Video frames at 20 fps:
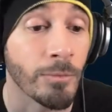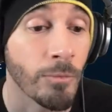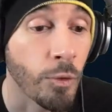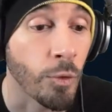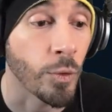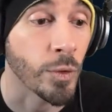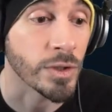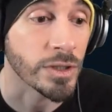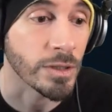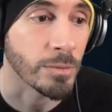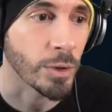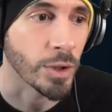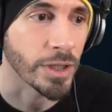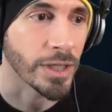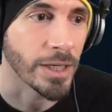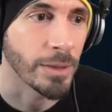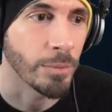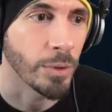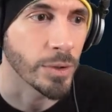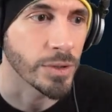for some
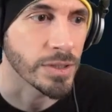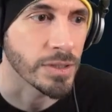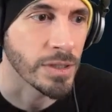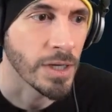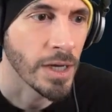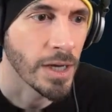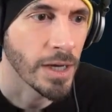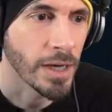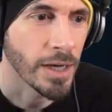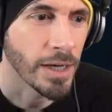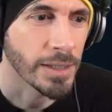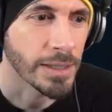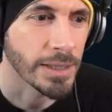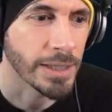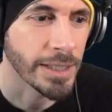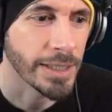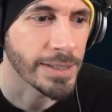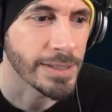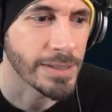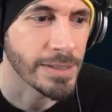Arcane Potions.
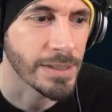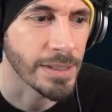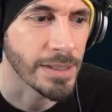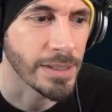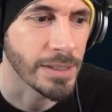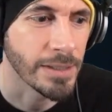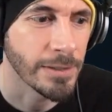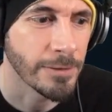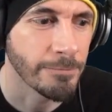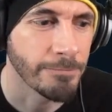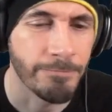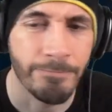Let's see.